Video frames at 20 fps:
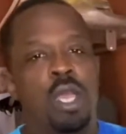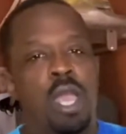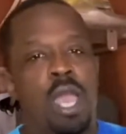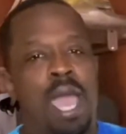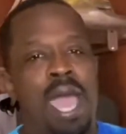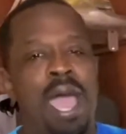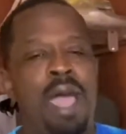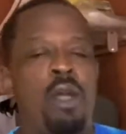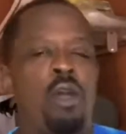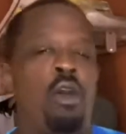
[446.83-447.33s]

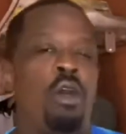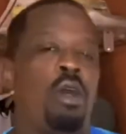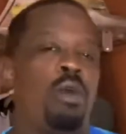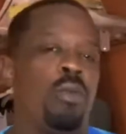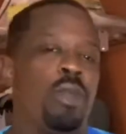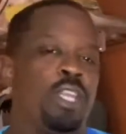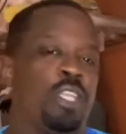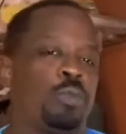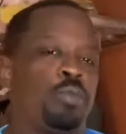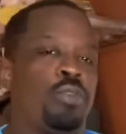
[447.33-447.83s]
I
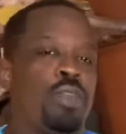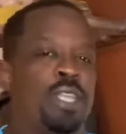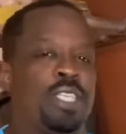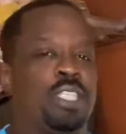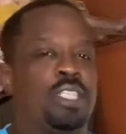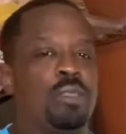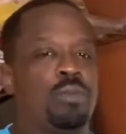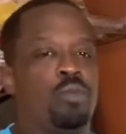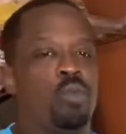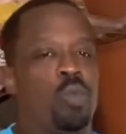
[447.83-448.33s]
always press
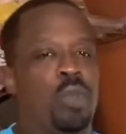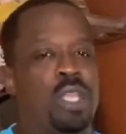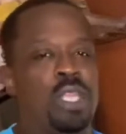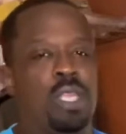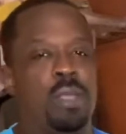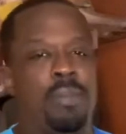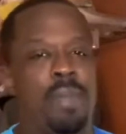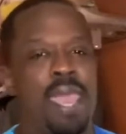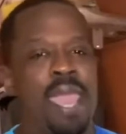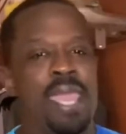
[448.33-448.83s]
them with the
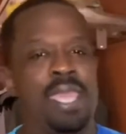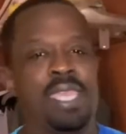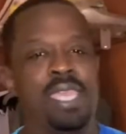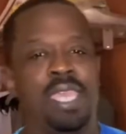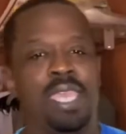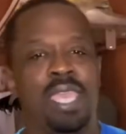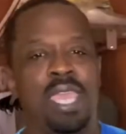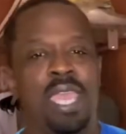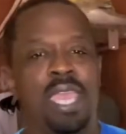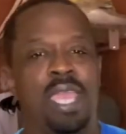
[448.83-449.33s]

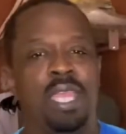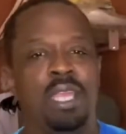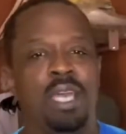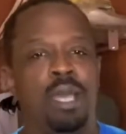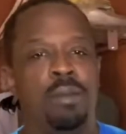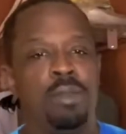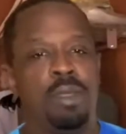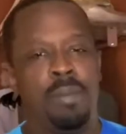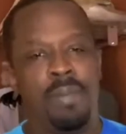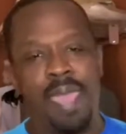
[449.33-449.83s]
backing, and
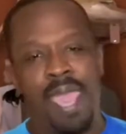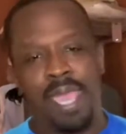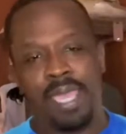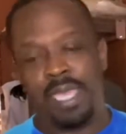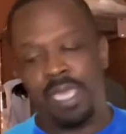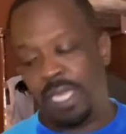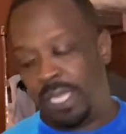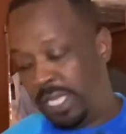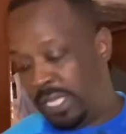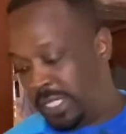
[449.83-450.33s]
the
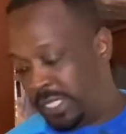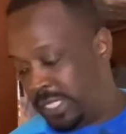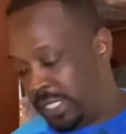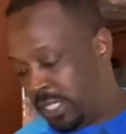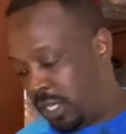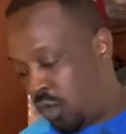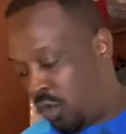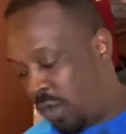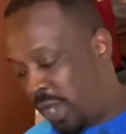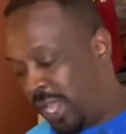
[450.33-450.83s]
backing is
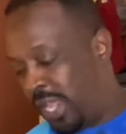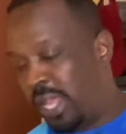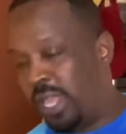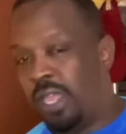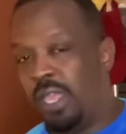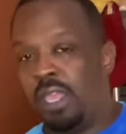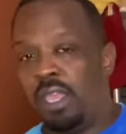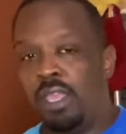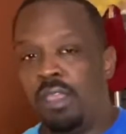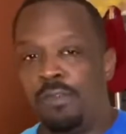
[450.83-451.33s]
great
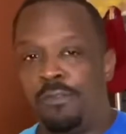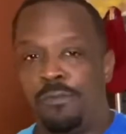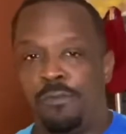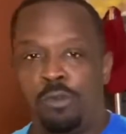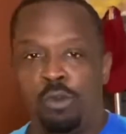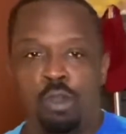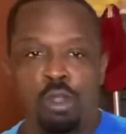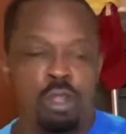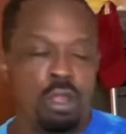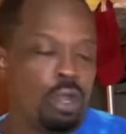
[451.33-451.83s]

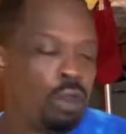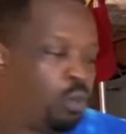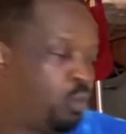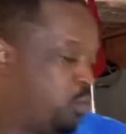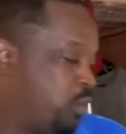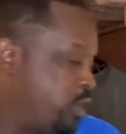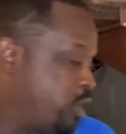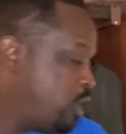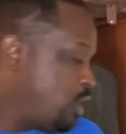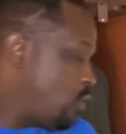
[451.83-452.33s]
for
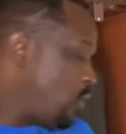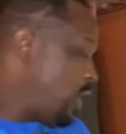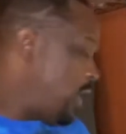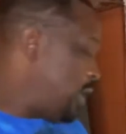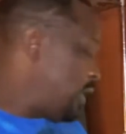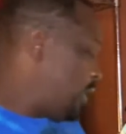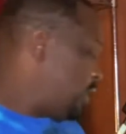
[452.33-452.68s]
when you're ready